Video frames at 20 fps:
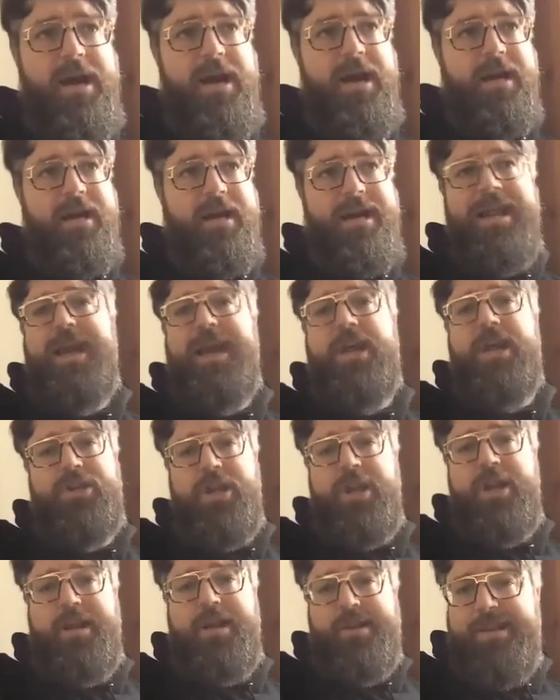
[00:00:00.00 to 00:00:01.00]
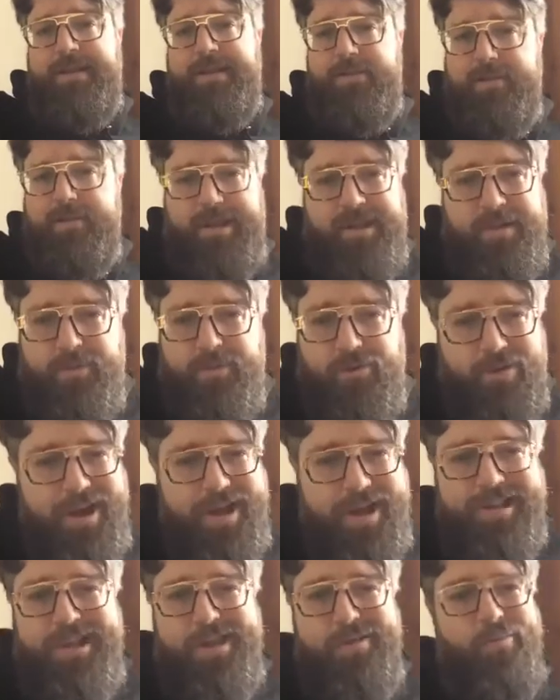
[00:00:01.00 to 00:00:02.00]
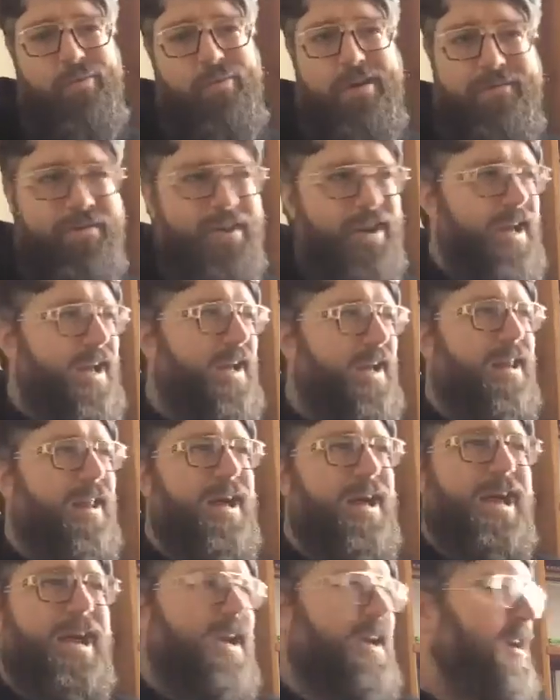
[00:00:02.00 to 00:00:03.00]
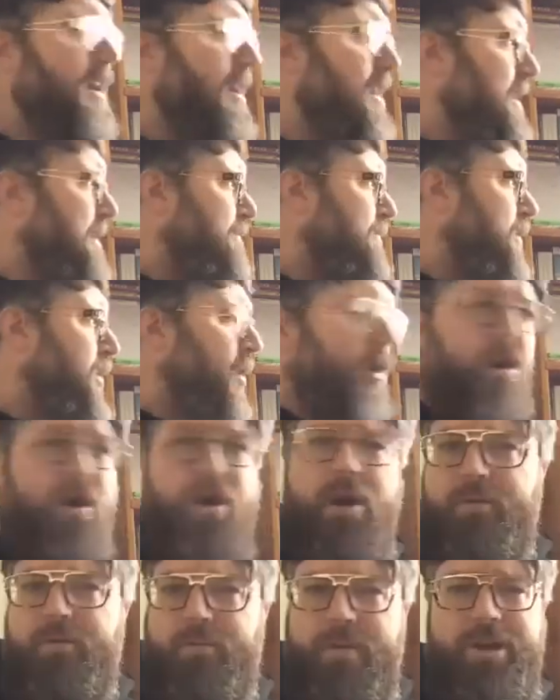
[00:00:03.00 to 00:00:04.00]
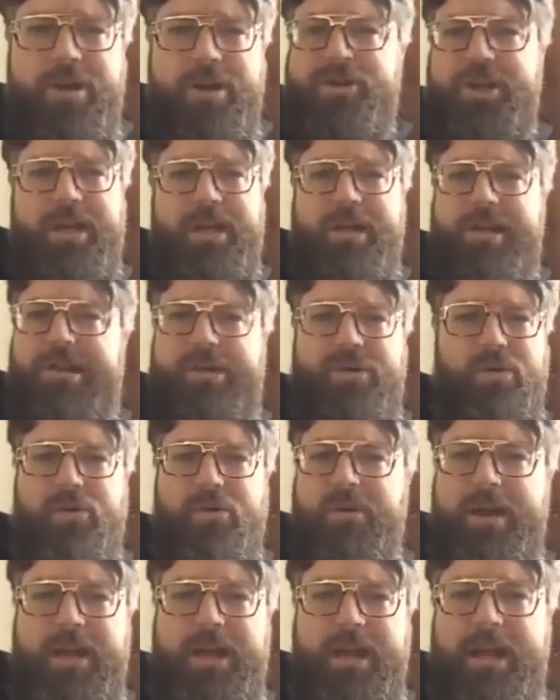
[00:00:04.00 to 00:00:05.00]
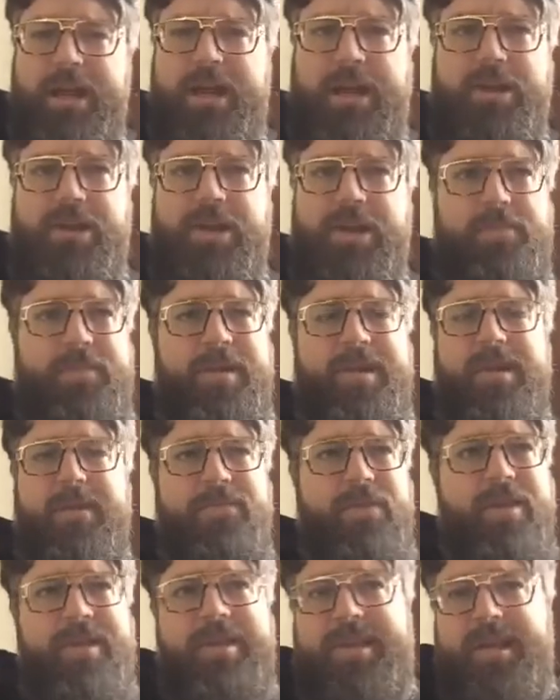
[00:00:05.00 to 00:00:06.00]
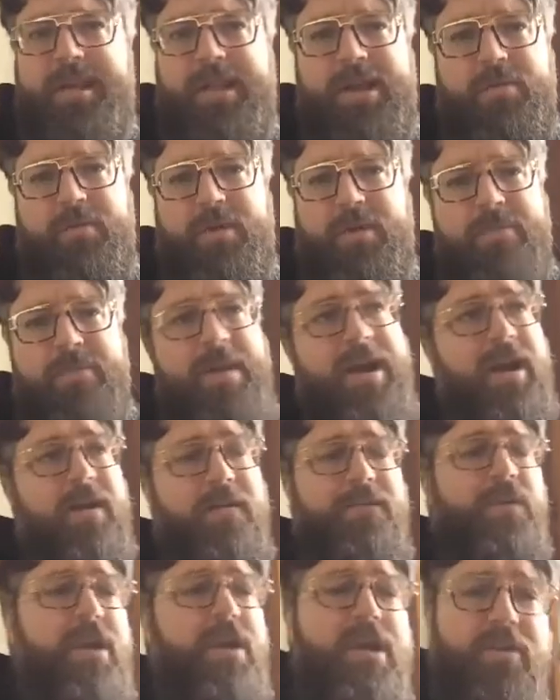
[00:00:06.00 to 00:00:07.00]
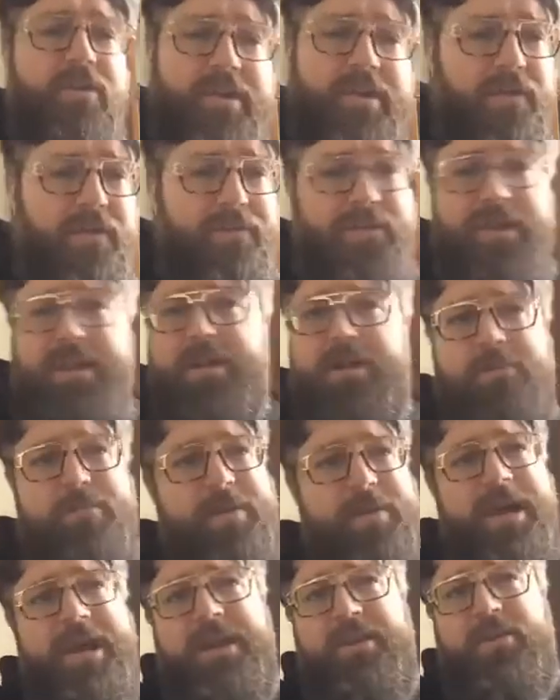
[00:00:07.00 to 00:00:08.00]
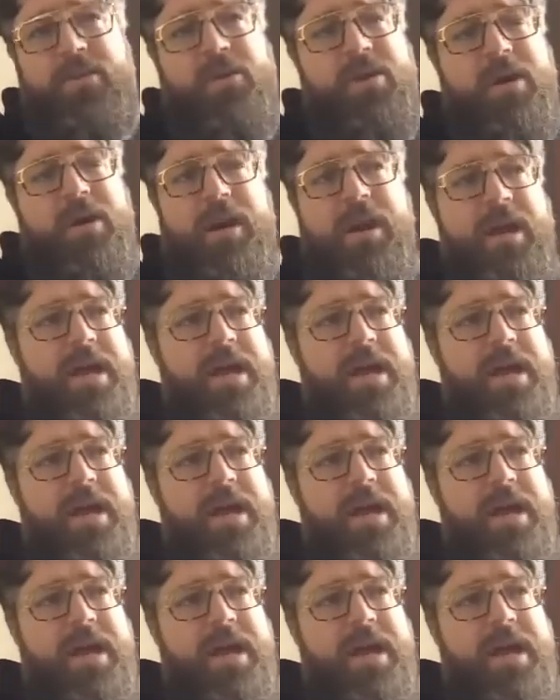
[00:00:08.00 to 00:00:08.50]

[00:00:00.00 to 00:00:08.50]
connection. It doesn't have to be some crazy, riveting, like heart-wrenching story. It could just be something silly where you're making fun of yourself a little bit or